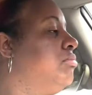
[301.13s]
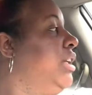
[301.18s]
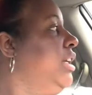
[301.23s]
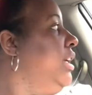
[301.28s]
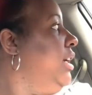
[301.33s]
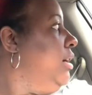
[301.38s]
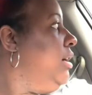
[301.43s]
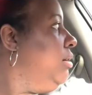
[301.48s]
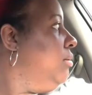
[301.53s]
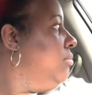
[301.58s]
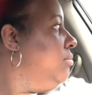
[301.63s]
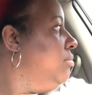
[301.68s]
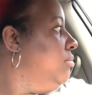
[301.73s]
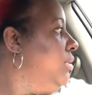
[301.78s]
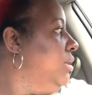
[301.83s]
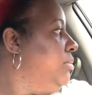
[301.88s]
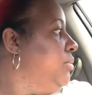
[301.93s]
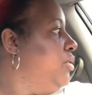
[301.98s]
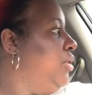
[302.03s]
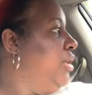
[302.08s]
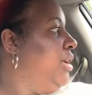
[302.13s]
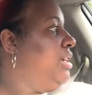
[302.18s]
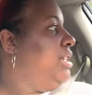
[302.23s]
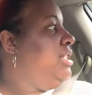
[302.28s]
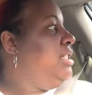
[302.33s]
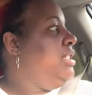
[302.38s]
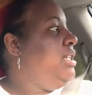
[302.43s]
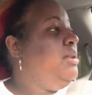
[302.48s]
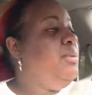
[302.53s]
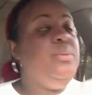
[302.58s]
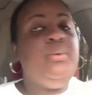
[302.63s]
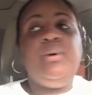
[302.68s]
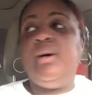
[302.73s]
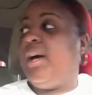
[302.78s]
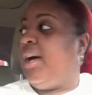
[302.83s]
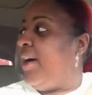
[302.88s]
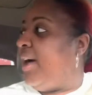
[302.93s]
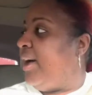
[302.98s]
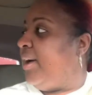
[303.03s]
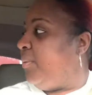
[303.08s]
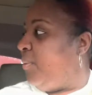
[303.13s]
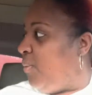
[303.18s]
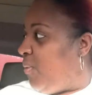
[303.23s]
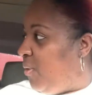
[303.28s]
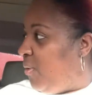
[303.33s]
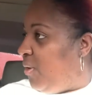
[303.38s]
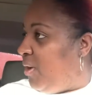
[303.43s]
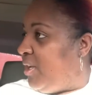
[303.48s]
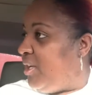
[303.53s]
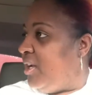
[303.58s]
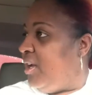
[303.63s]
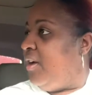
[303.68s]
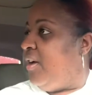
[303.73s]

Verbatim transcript: yeah, I'm trying to see what I want